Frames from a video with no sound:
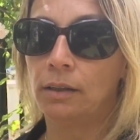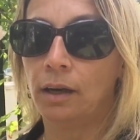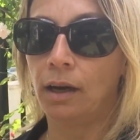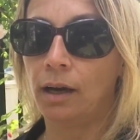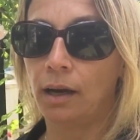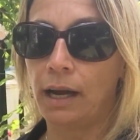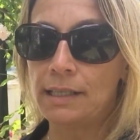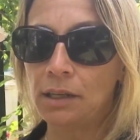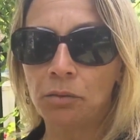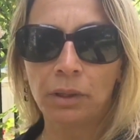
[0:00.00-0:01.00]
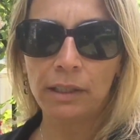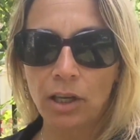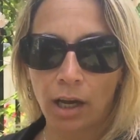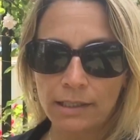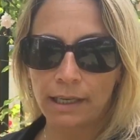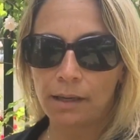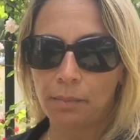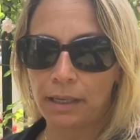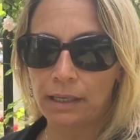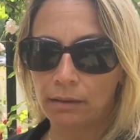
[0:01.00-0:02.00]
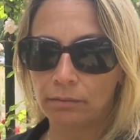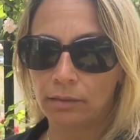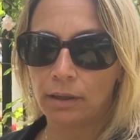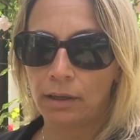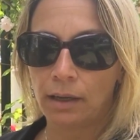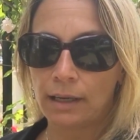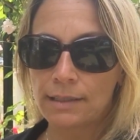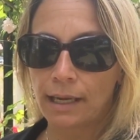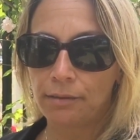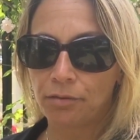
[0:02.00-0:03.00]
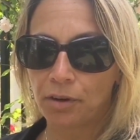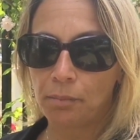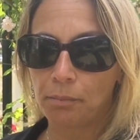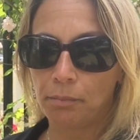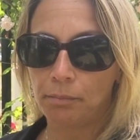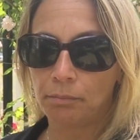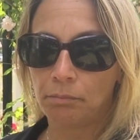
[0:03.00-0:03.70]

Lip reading: I didn't really talk to anybody aside from,